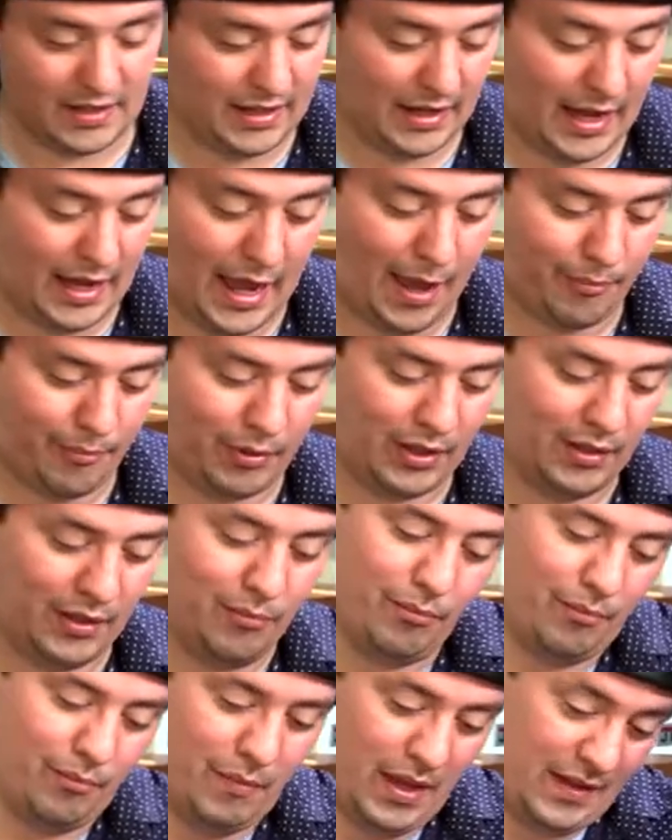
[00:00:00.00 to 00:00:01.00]
can happen. It
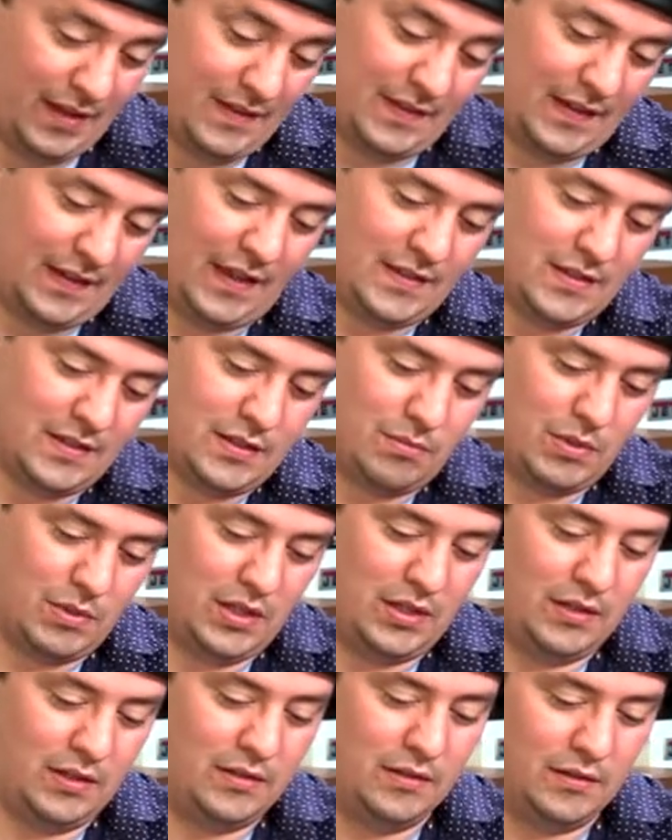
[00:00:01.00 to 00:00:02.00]
makes sense to
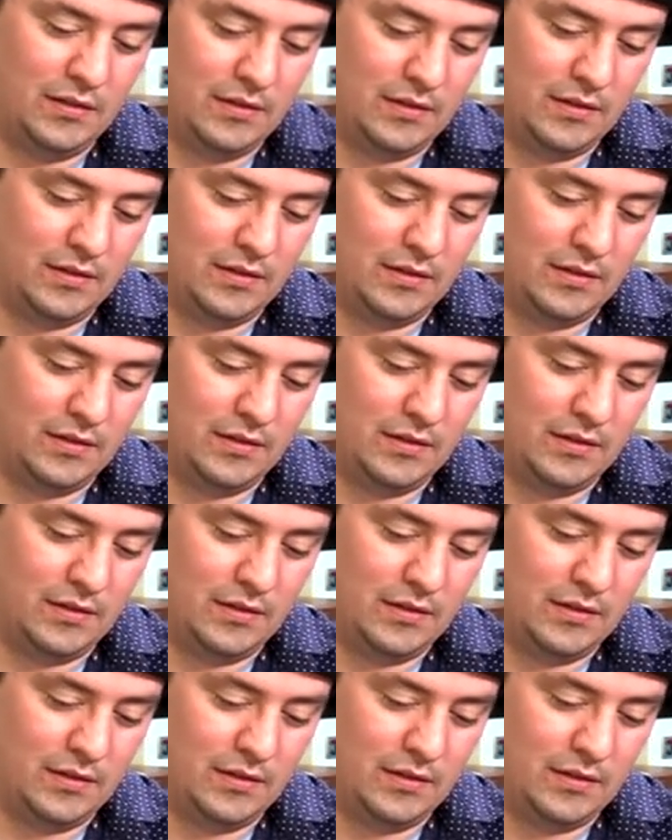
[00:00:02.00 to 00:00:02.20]
me,